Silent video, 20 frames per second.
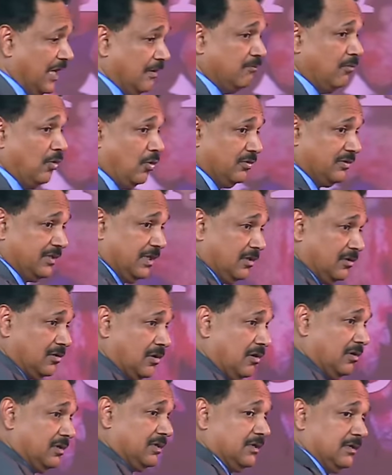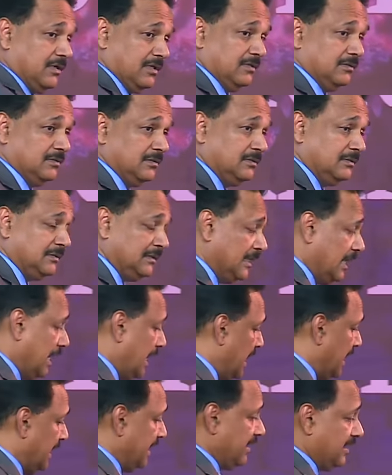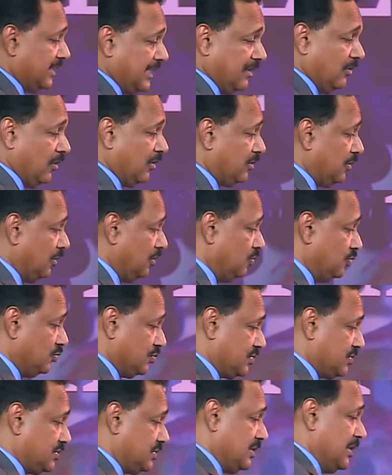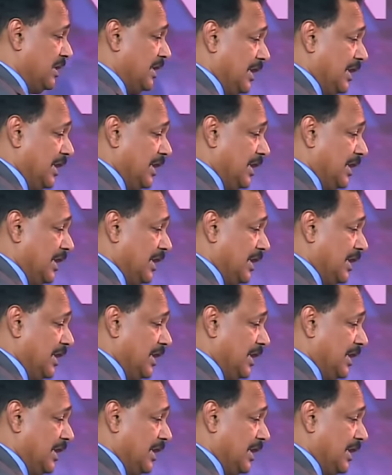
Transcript: I'm more than a conqueror. I cannot lose.